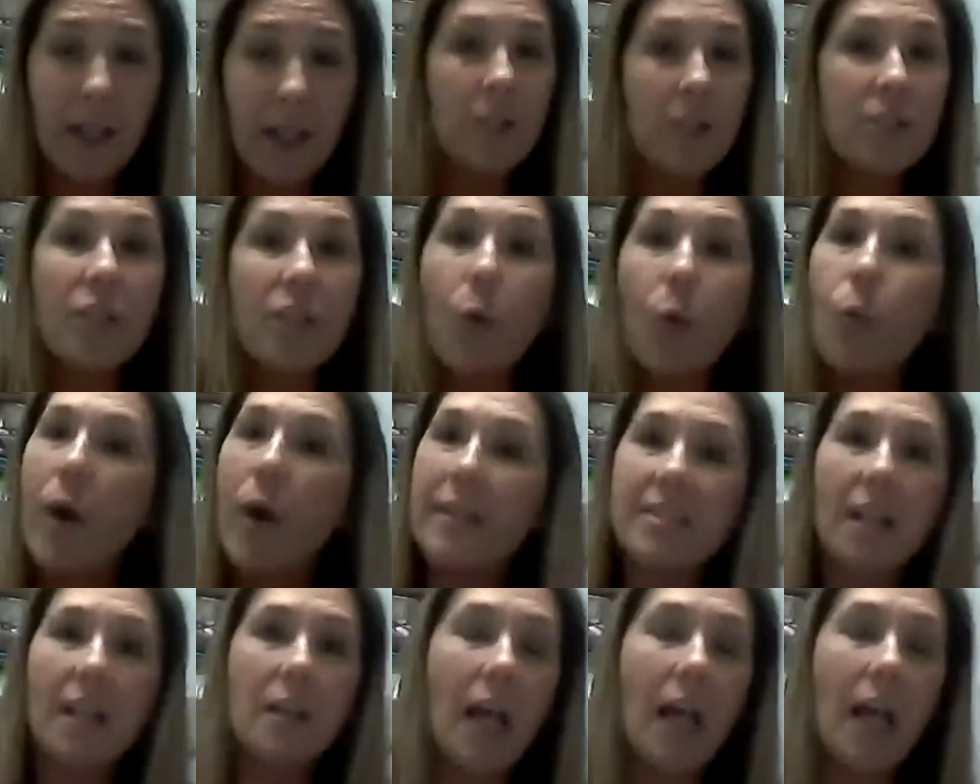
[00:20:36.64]
So it
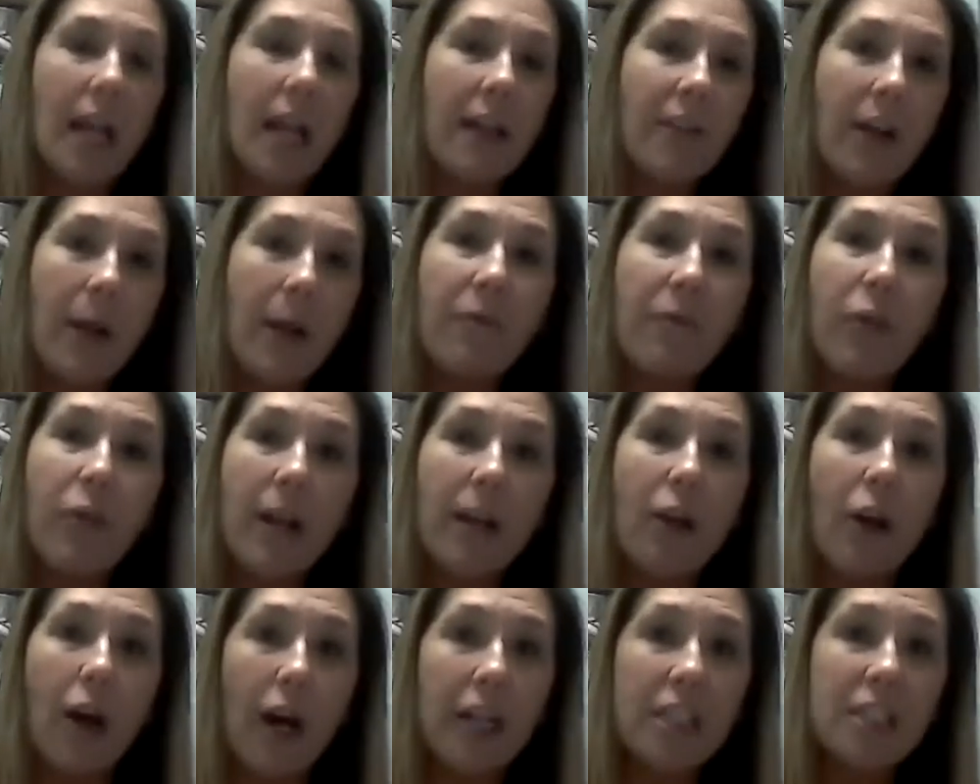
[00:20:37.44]
wasn't a lot of
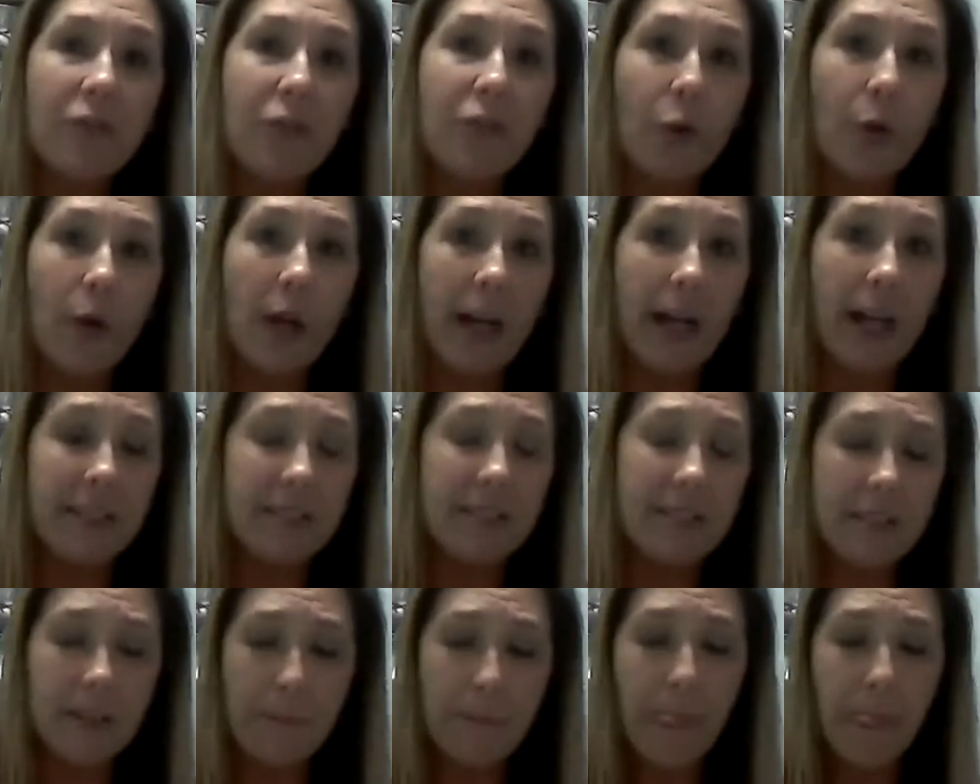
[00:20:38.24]
upfront costs for
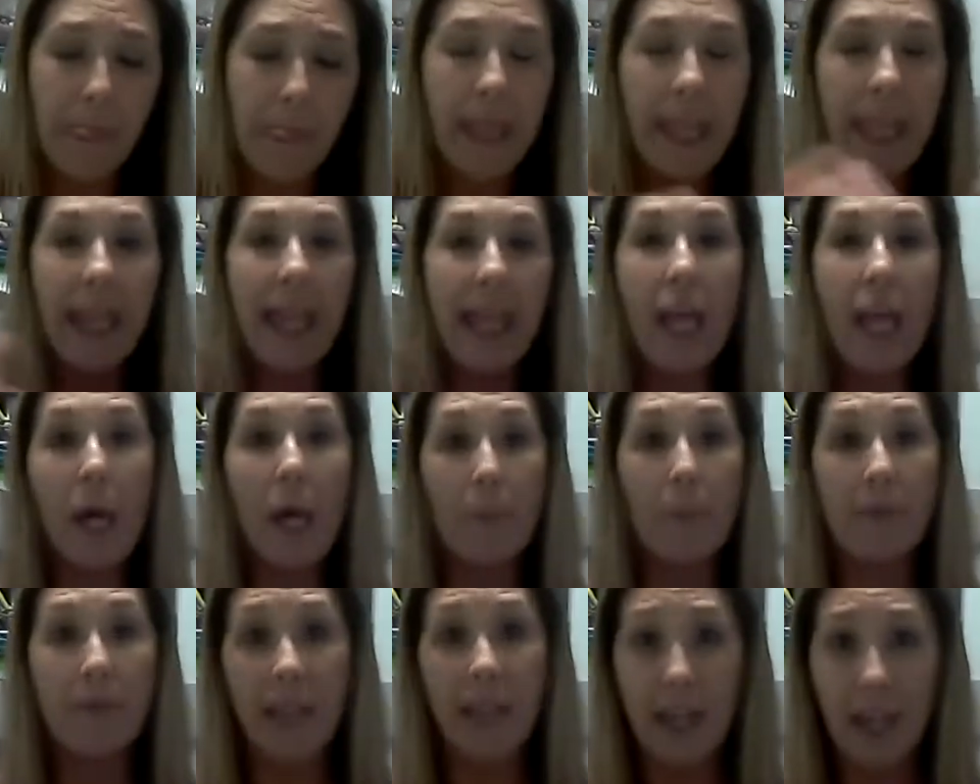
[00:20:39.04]
us. It
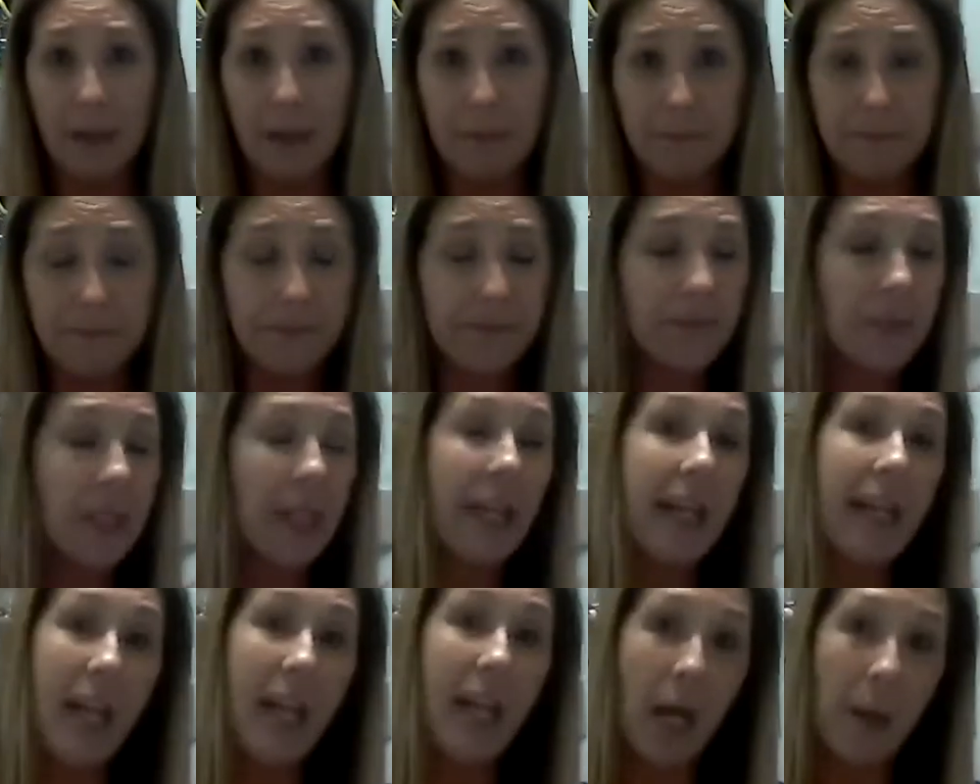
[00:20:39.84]
helped him,
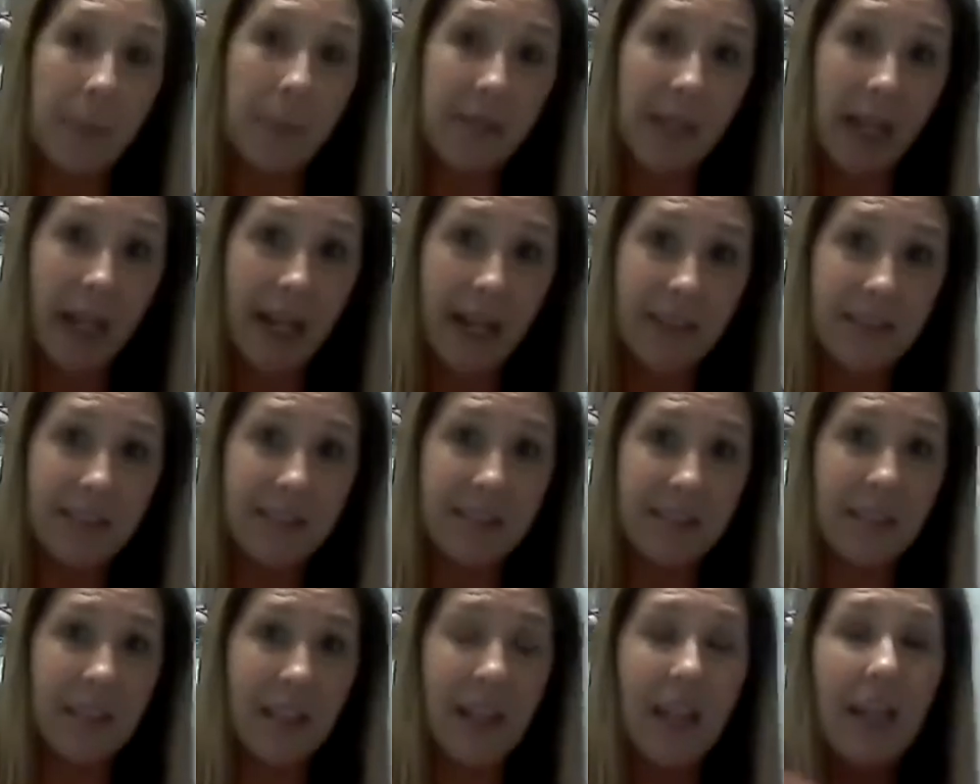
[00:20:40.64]
it helped
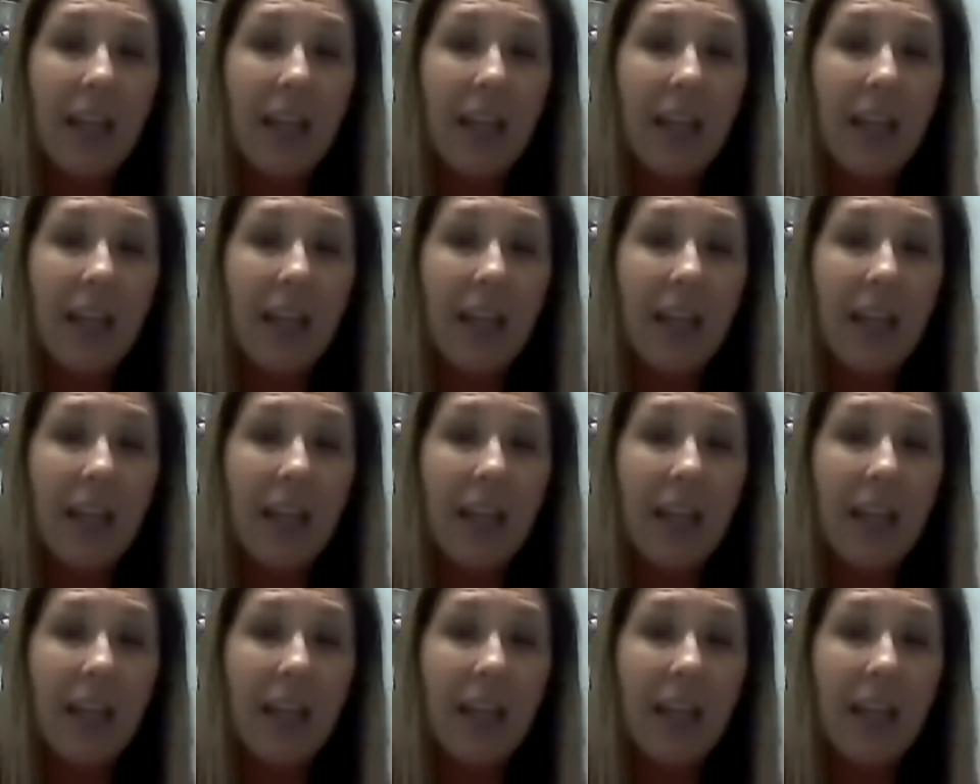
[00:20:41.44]
us.